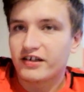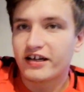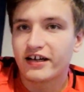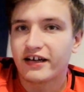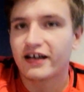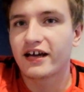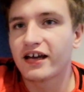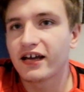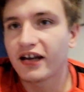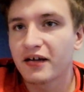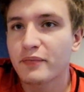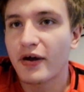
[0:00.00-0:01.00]
Hi,
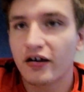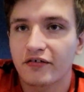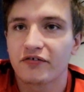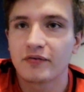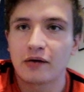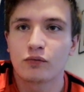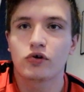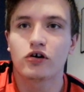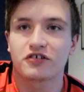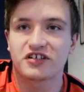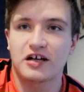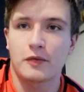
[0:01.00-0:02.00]
I'm back from that
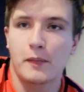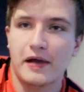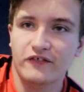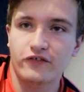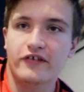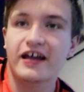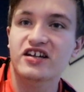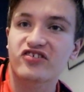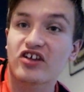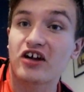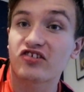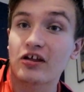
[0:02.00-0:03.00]
walk now. I was about free
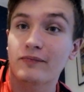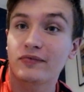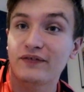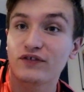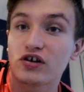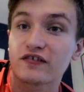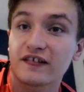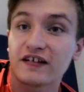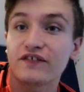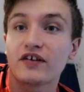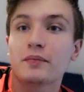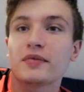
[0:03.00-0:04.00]
just now, I just haven't really vlogged
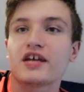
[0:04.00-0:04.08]
anything